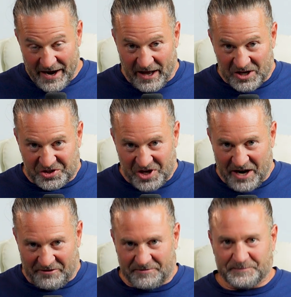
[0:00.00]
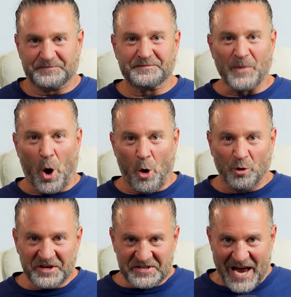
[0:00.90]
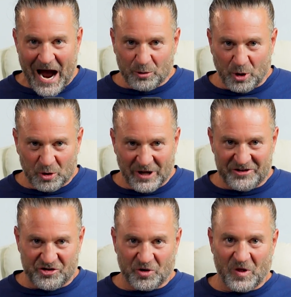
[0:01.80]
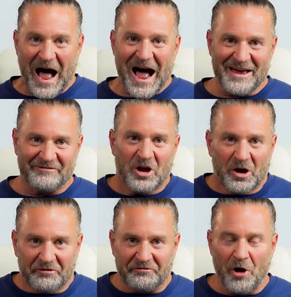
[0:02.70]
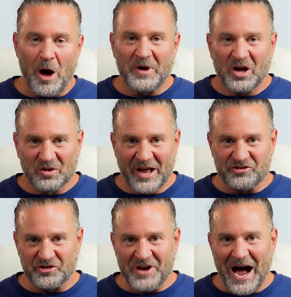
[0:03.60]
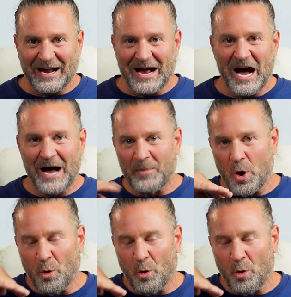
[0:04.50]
It is safe. Only download Ledger Live from ledger.com